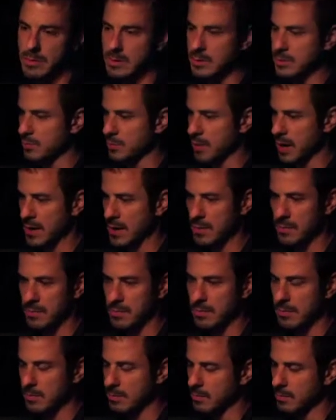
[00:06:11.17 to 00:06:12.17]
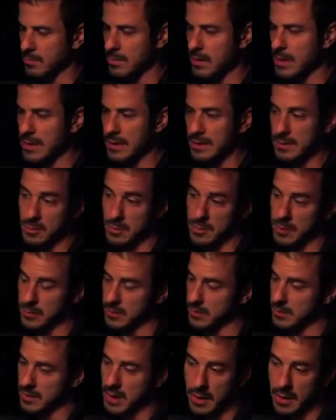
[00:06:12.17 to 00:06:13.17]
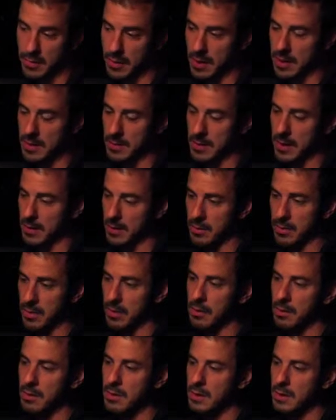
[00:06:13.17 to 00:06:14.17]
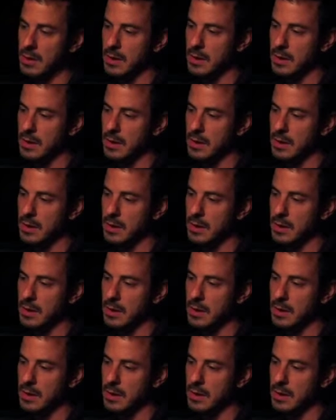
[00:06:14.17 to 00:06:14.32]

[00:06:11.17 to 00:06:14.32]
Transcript: these random meetings, or maybe they're not random, I don't know,